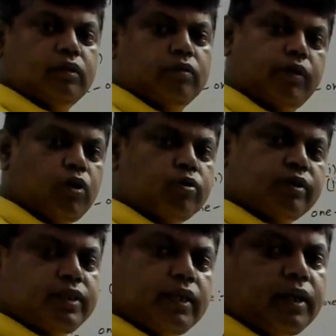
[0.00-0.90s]
We can also
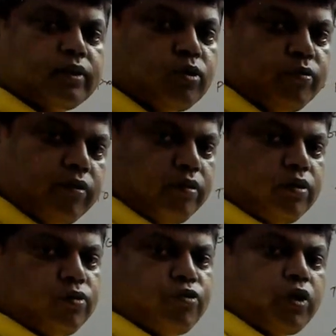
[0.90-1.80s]
say that. So
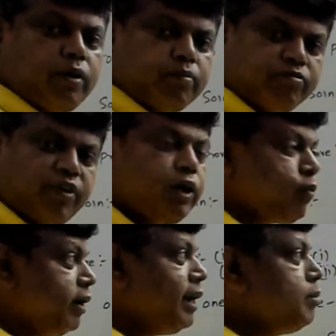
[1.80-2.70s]
if you can find
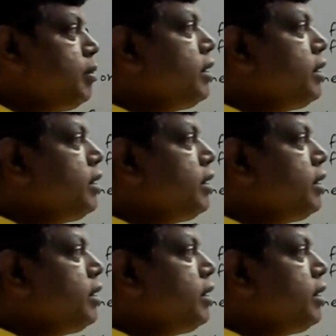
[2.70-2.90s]
one element